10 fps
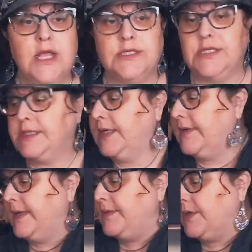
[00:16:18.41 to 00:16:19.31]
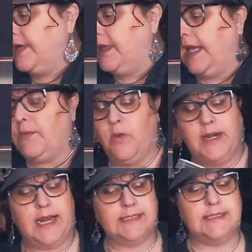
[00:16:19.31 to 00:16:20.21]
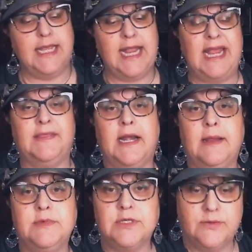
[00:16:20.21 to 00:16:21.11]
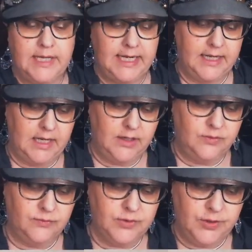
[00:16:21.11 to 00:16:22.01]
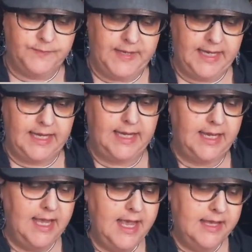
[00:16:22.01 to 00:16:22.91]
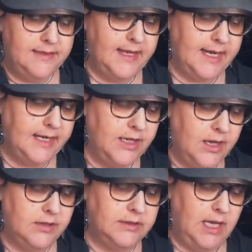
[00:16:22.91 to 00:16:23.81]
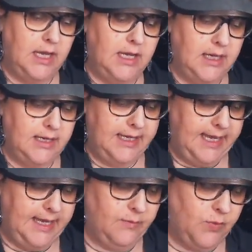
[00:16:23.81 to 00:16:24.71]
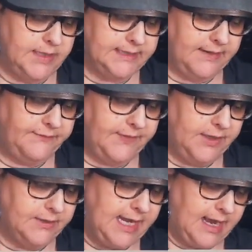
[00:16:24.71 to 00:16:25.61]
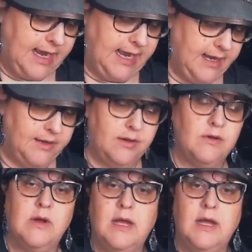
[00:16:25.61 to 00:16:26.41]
So you see what I'm doing, like what I say that I'm doing a grouping, then I go along, and once I figured out how,